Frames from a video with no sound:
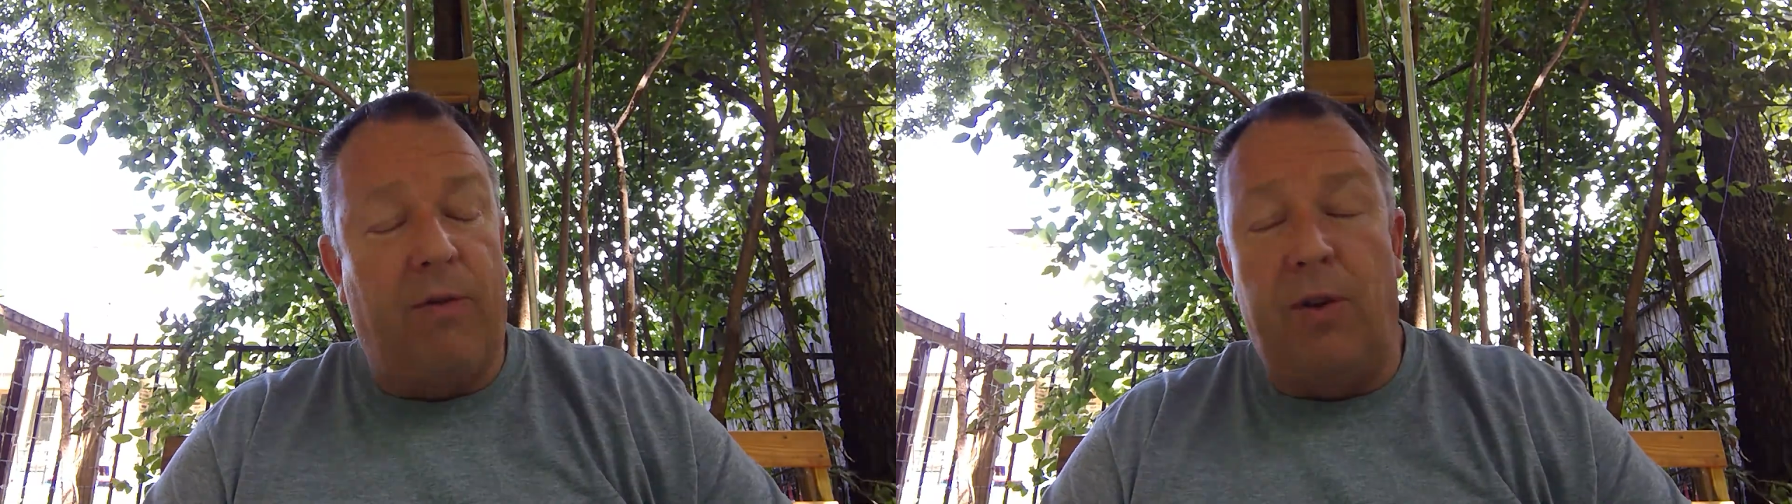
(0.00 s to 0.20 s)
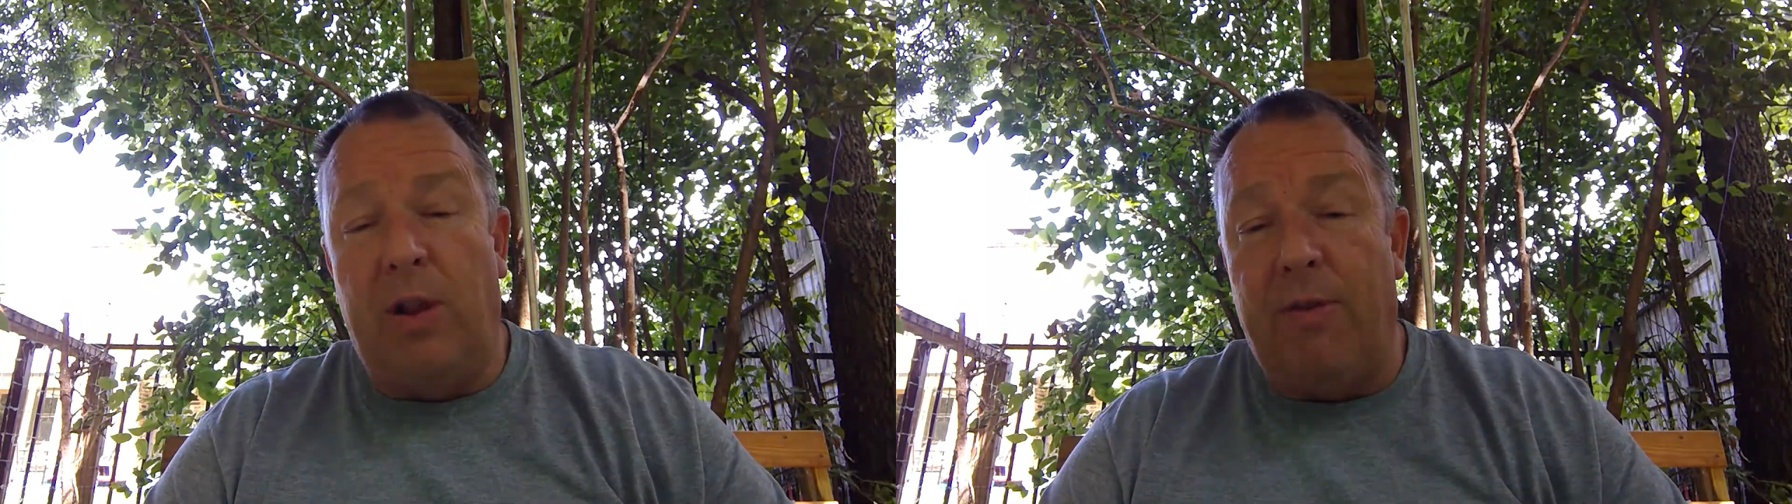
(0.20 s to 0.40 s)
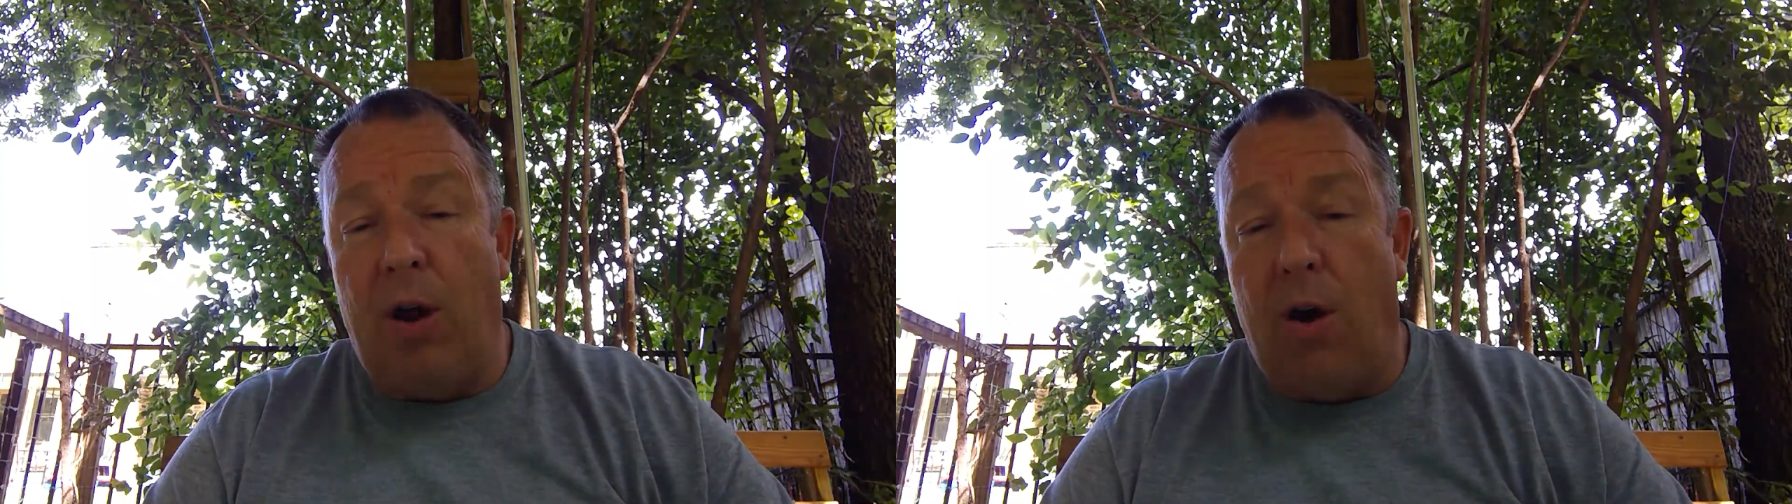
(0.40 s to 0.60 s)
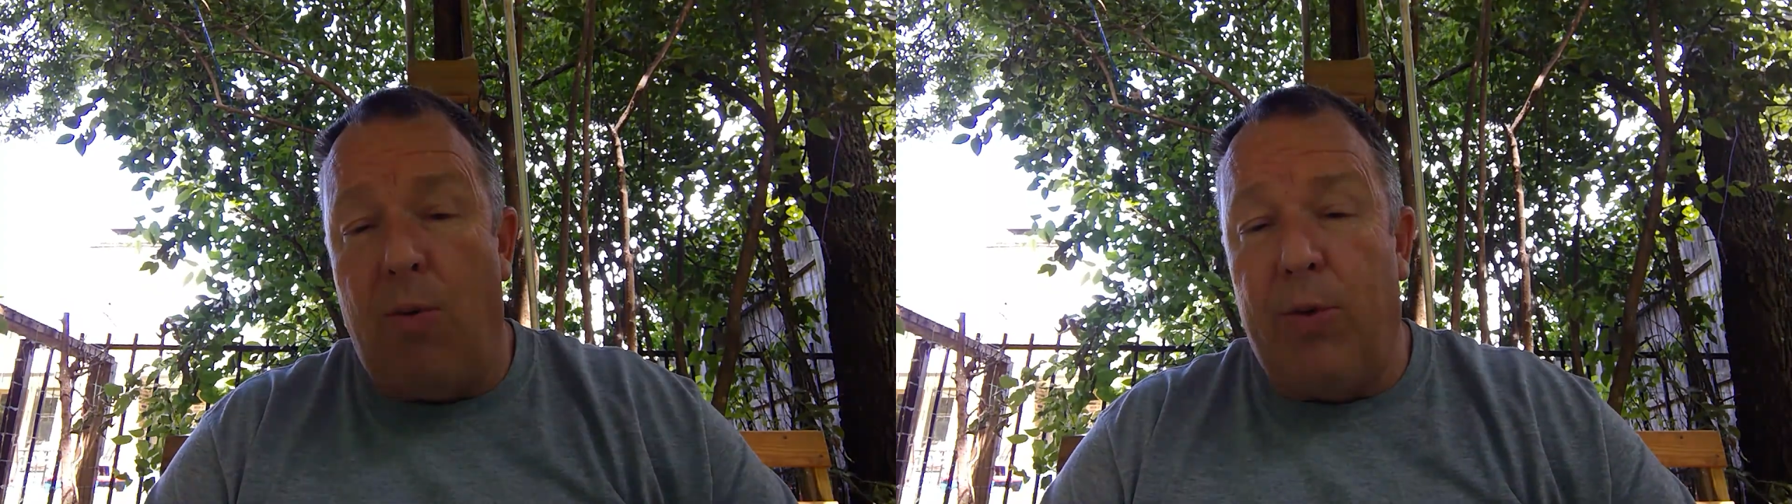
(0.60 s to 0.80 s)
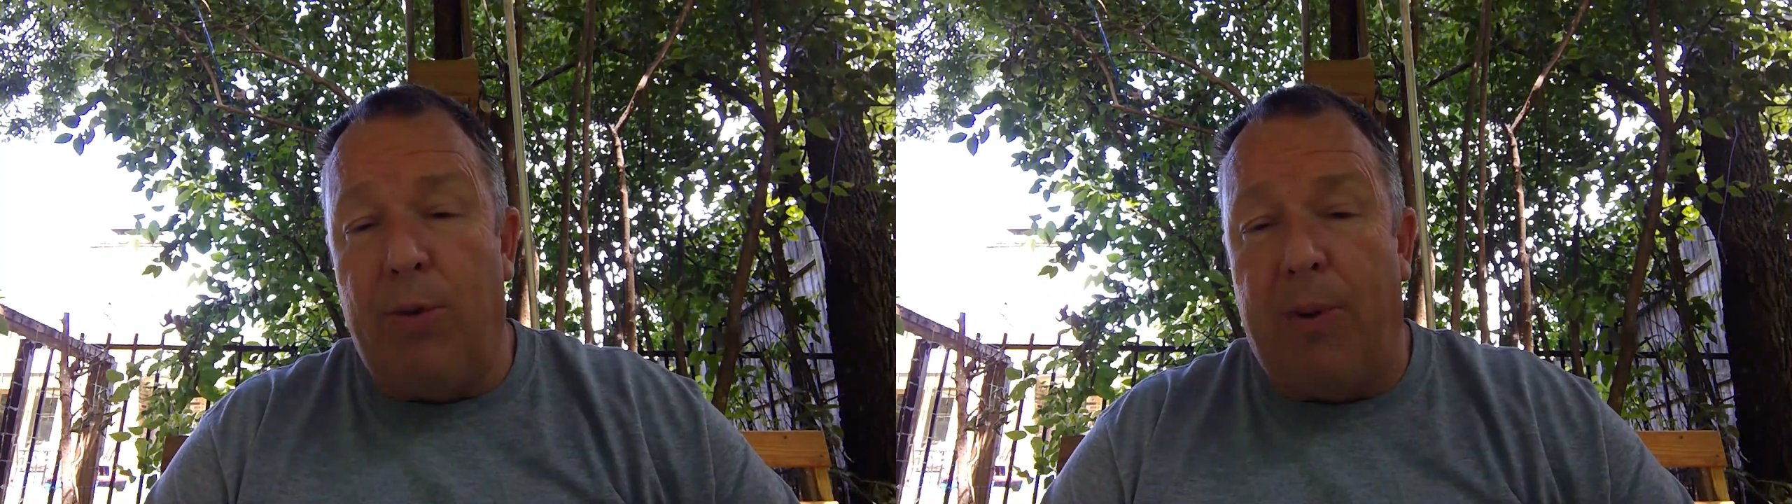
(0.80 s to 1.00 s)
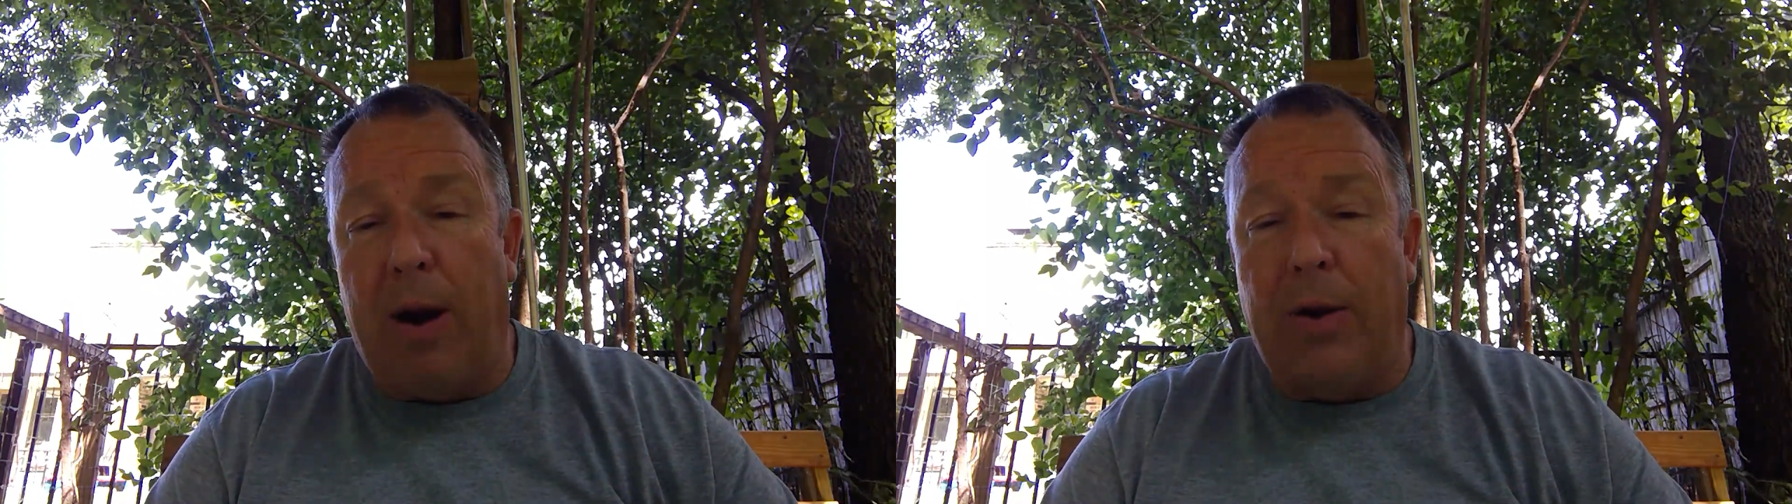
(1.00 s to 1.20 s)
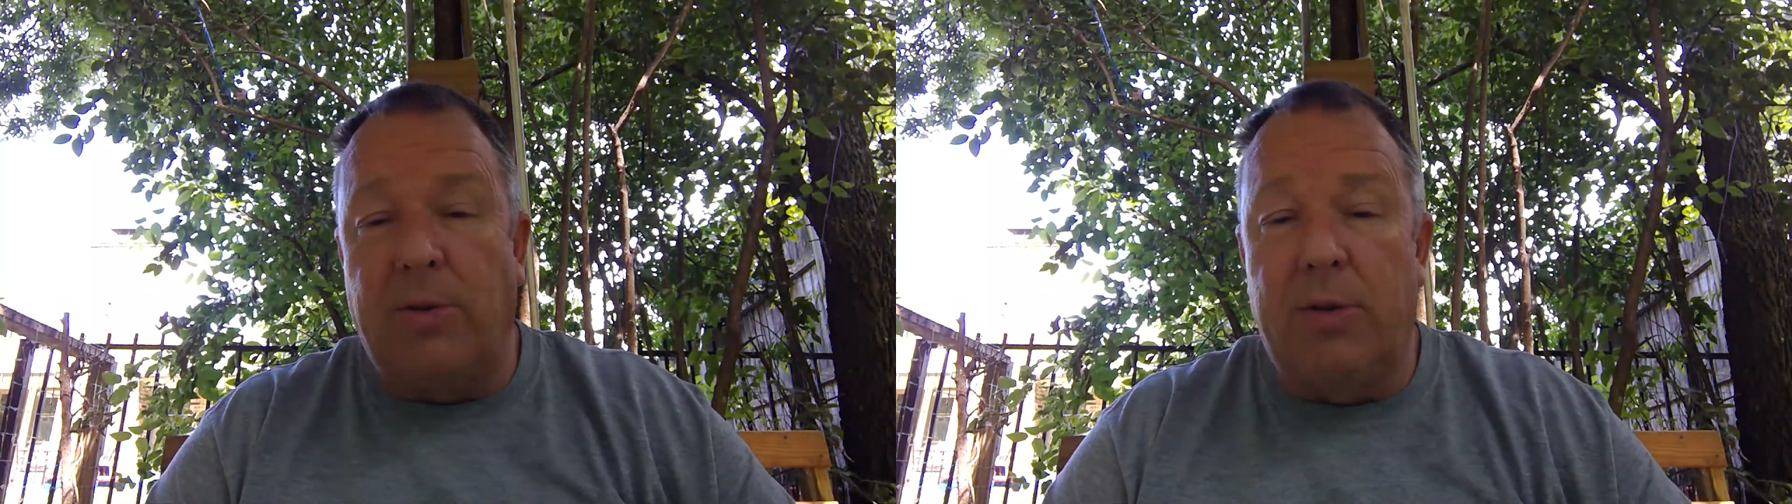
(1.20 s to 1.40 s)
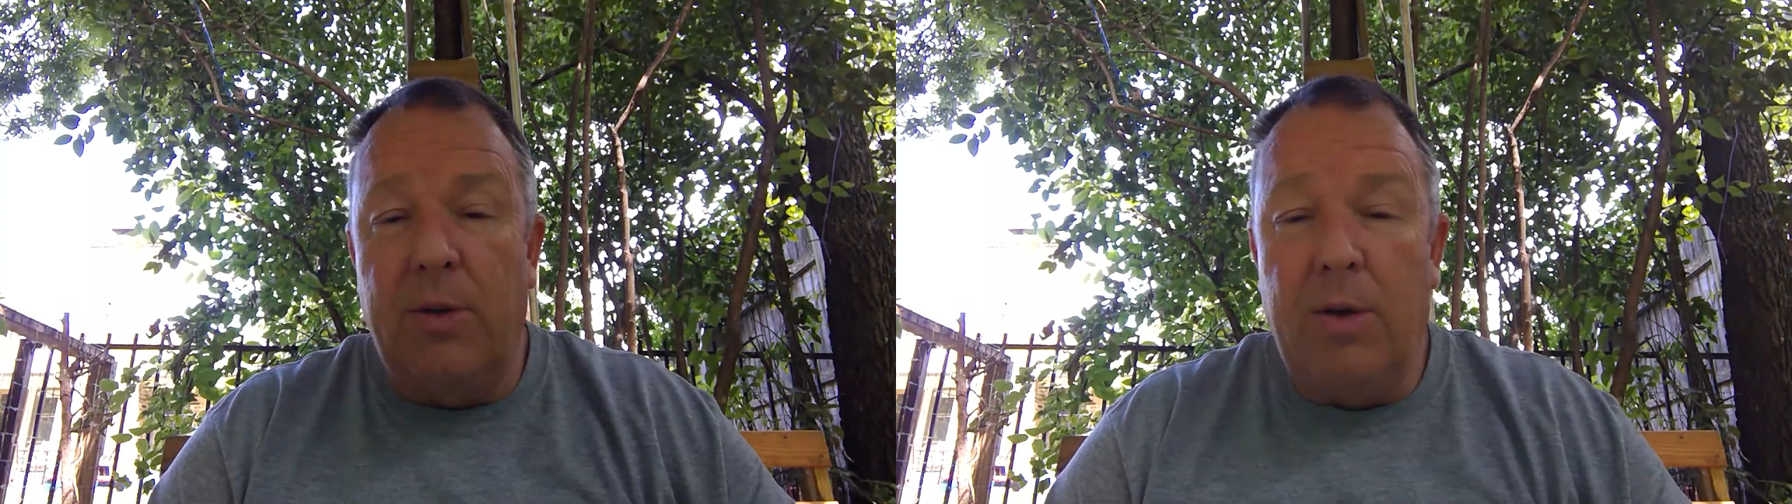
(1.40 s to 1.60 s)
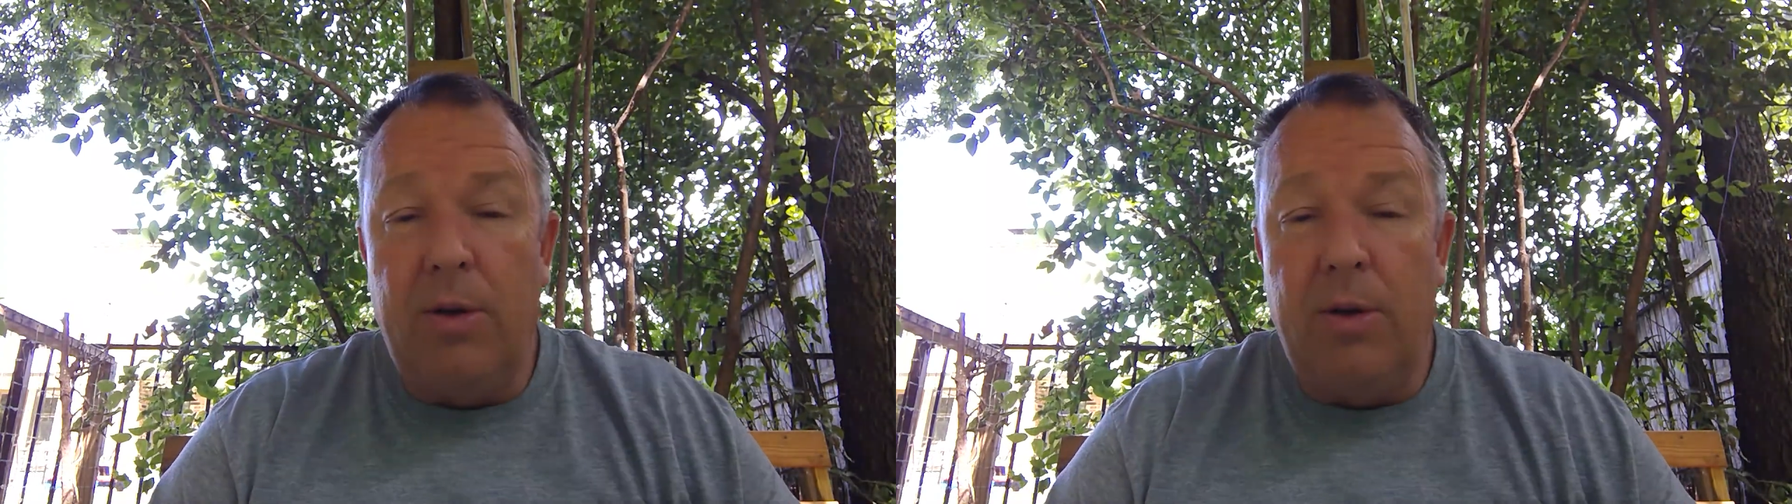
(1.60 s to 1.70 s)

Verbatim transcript: if you live at home with your parents,